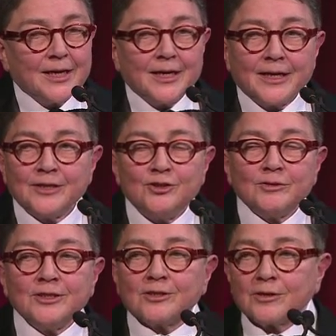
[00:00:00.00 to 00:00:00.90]
And
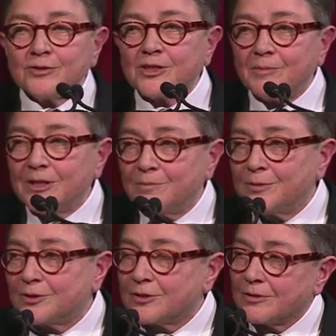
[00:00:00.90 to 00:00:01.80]
Judy turns to me and
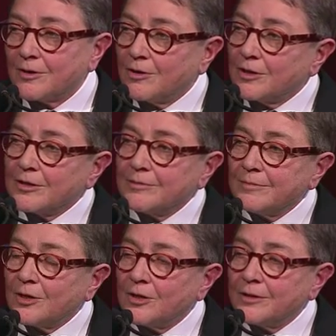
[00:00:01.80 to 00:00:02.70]
puts her arm
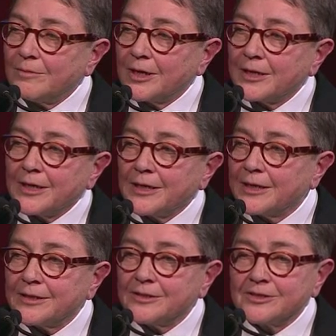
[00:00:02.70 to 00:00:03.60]
on my
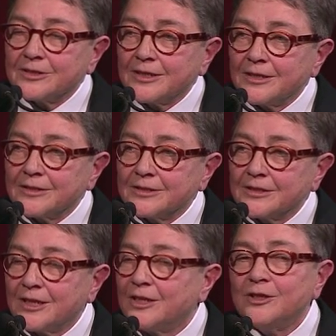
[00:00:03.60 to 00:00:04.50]
hand and says,
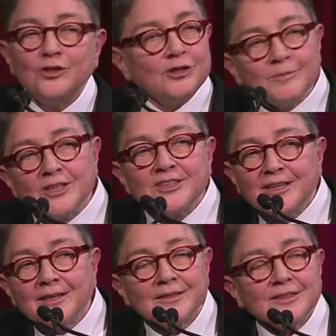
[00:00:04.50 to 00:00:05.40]
you must
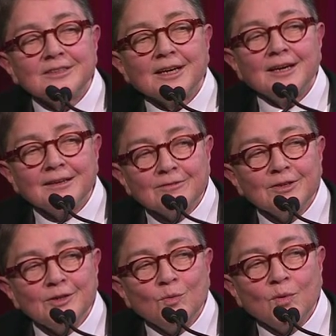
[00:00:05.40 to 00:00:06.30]
get this
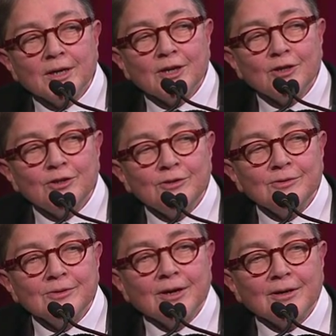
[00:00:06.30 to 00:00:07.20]
everywhere you
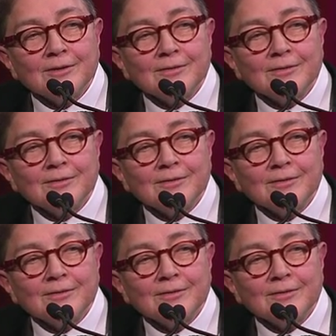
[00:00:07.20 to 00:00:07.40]
go.